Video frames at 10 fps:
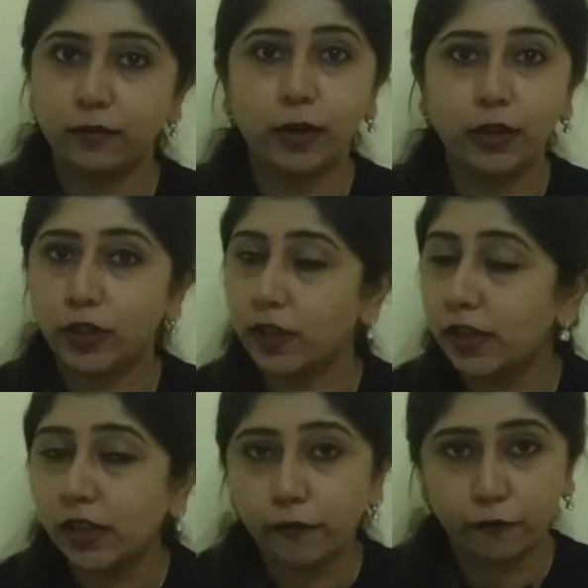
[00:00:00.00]
didn't
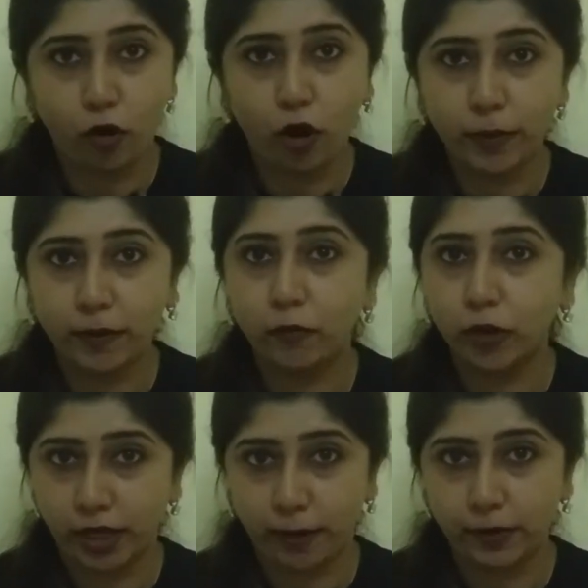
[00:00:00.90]
inform him what
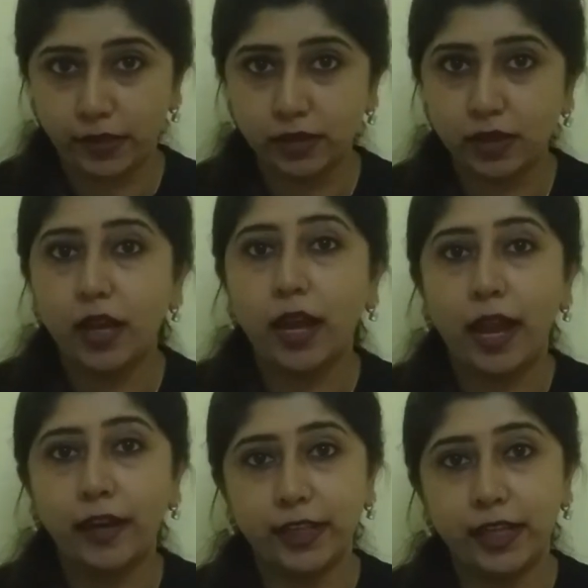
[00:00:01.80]
happened,
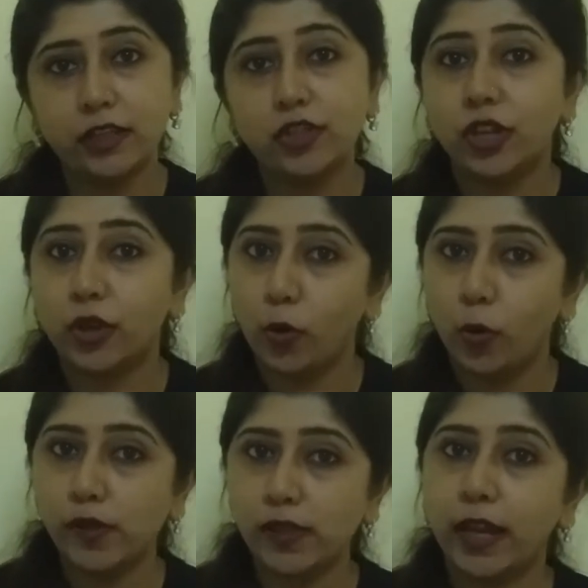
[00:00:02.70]
and then she
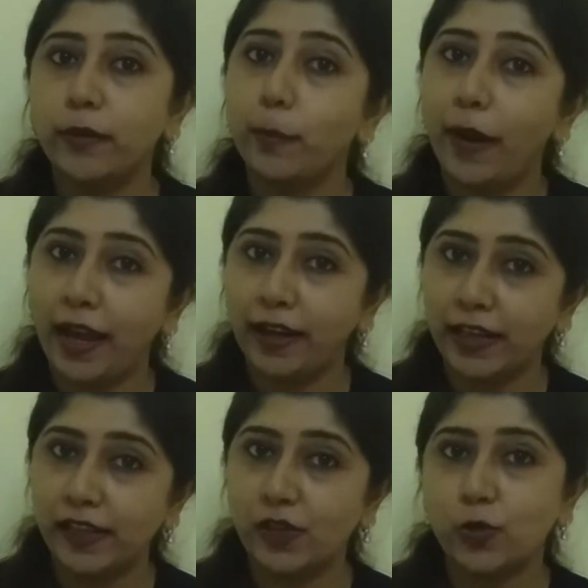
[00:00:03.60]
goes and
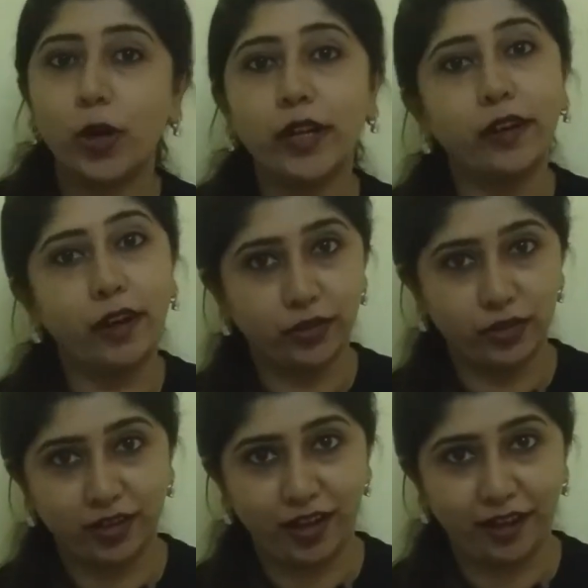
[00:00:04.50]
marries to another
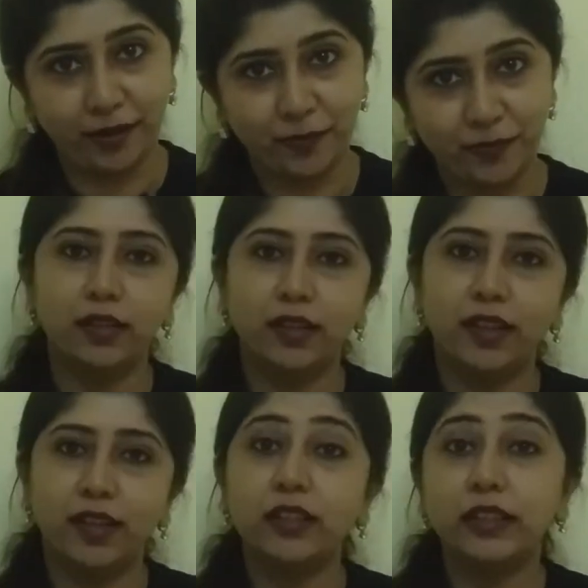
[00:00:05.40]
guy.
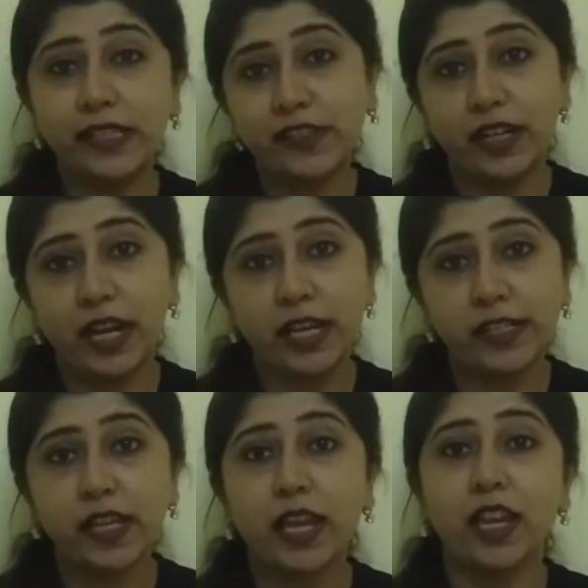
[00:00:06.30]
This creates
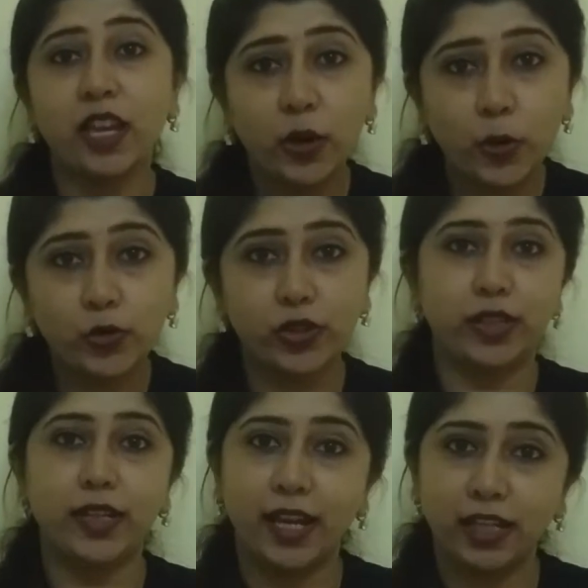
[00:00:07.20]
a huge
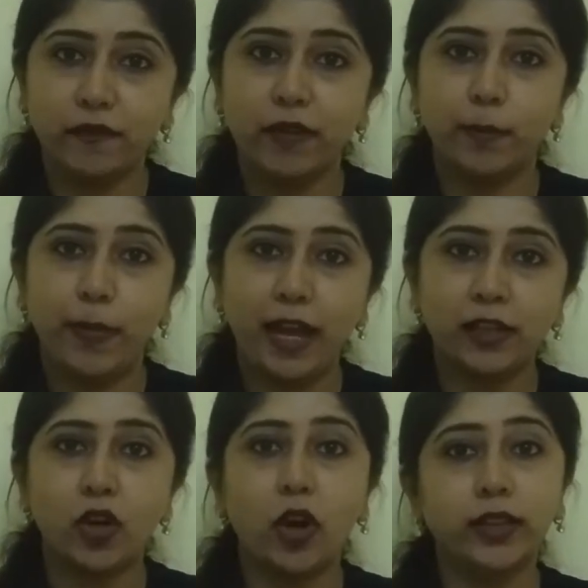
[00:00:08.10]
negative
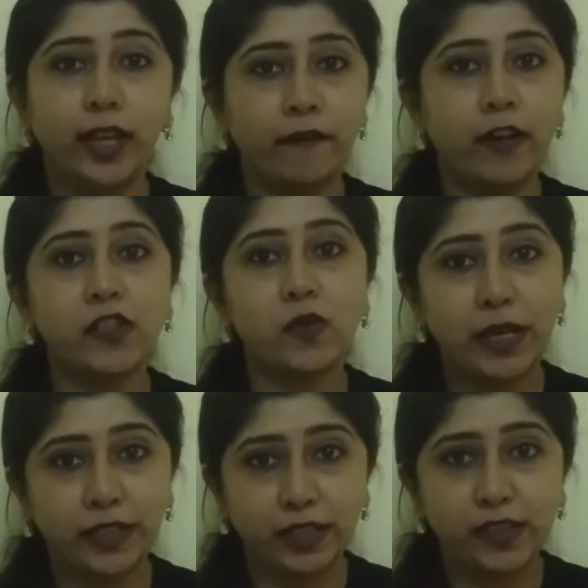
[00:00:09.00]
impact on Daivat's
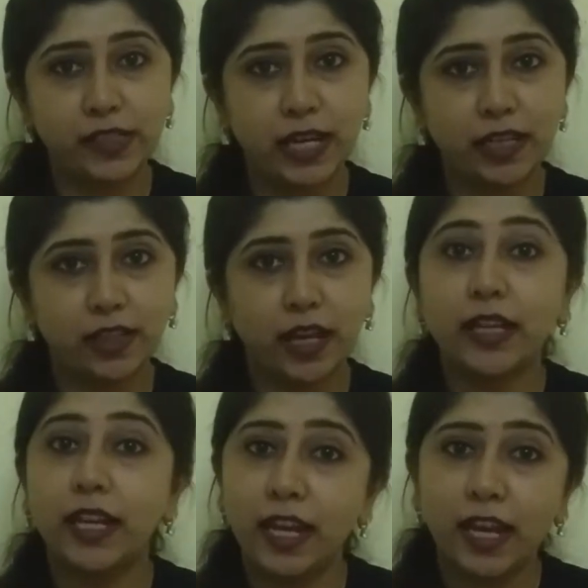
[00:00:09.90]
mental state and
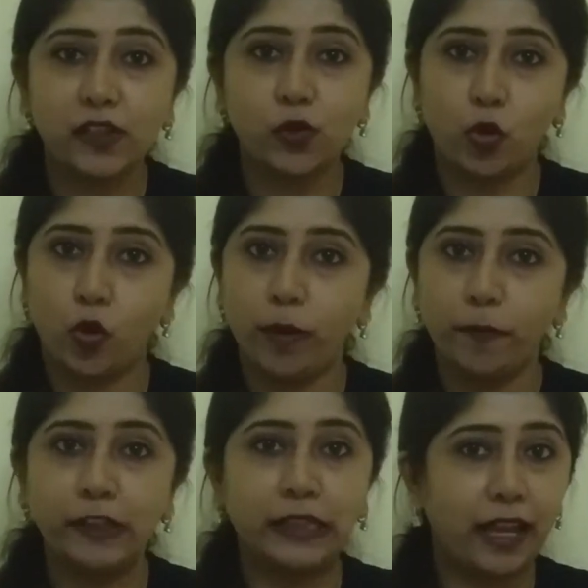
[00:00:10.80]
he has to cope up
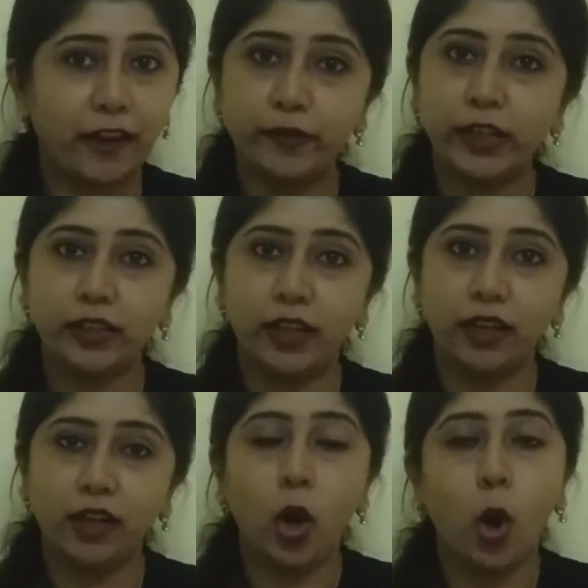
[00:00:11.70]
with
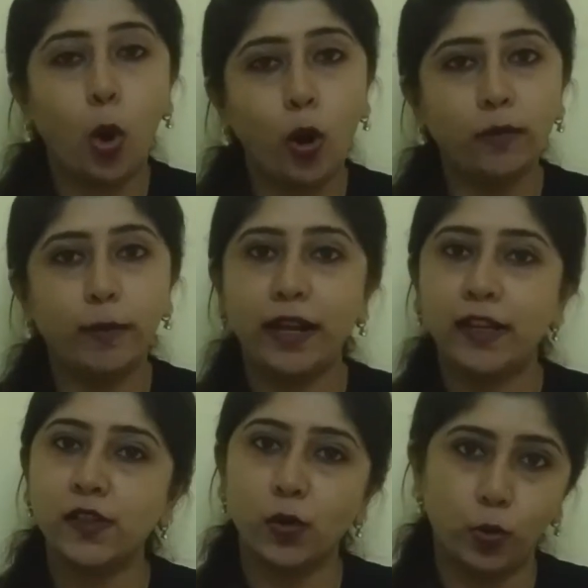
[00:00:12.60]
everything all by
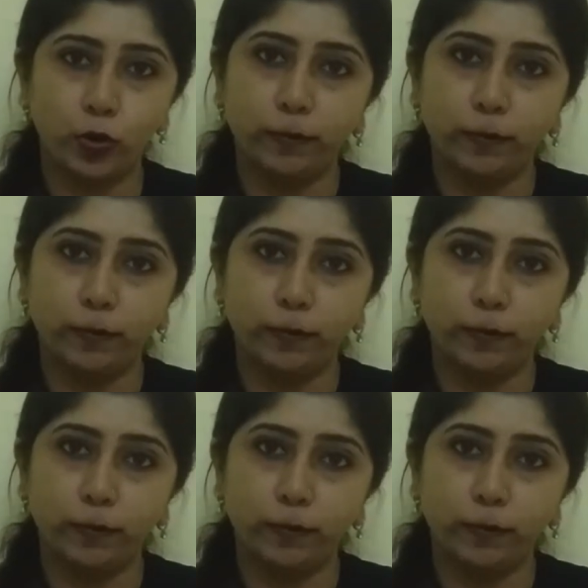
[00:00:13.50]
his own.